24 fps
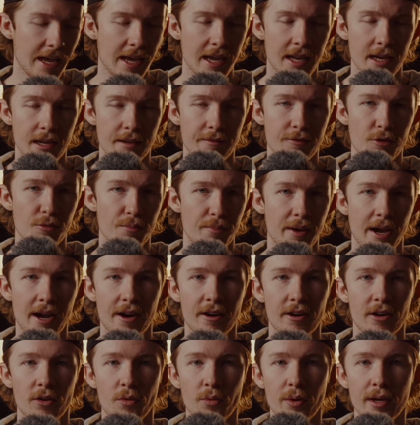and if you
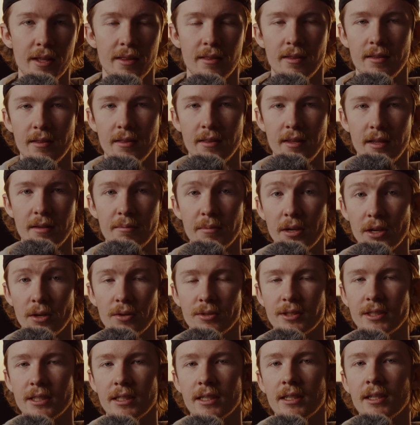pair it with the
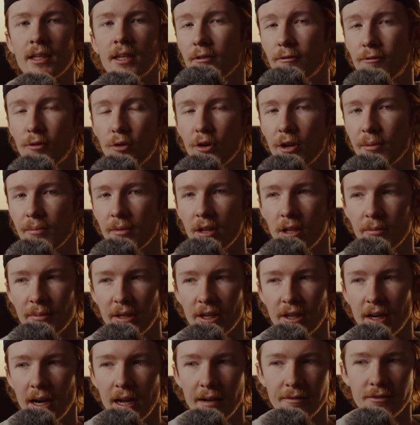Minolta
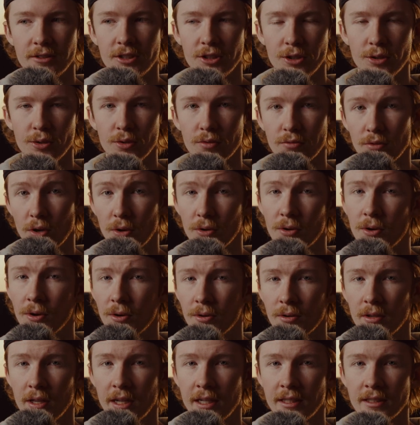40mm f2
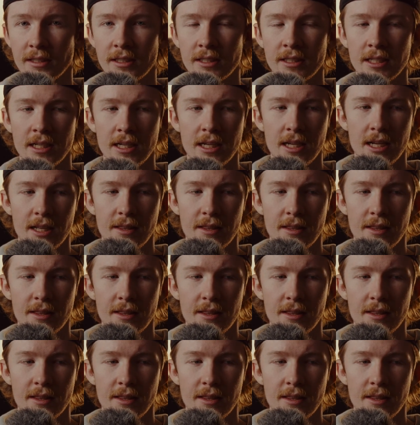Rocore lens,